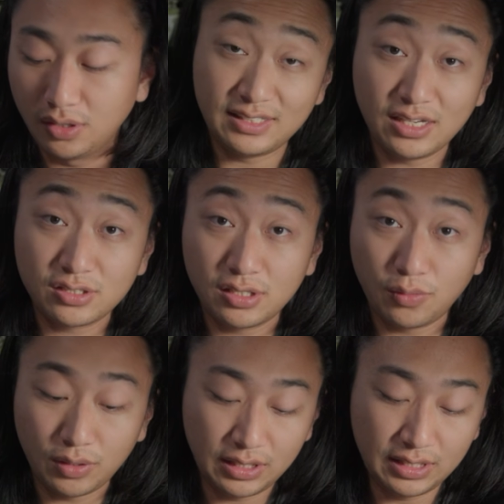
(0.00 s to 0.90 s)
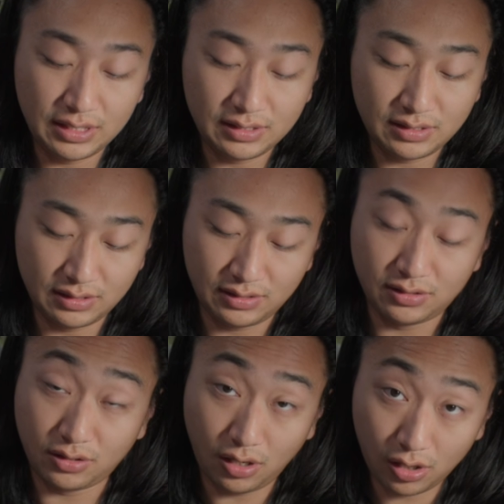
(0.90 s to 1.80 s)
Essentially what it is
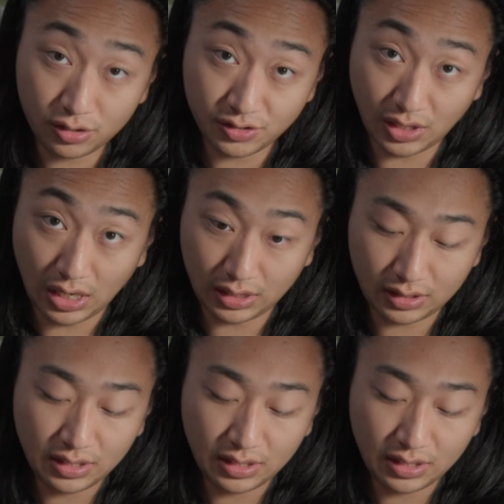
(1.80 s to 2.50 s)
the cardstock,